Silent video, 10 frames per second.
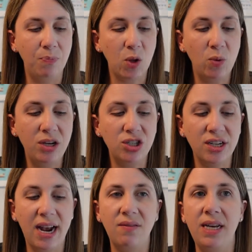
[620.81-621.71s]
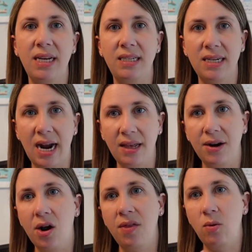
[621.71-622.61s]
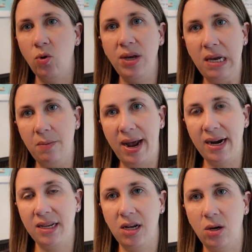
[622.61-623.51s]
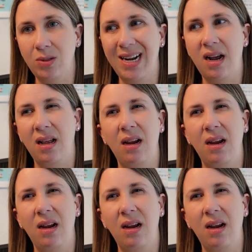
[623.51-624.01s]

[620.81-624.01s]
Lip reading: We usually have kids Tylenol that we'll keep back at the hotel.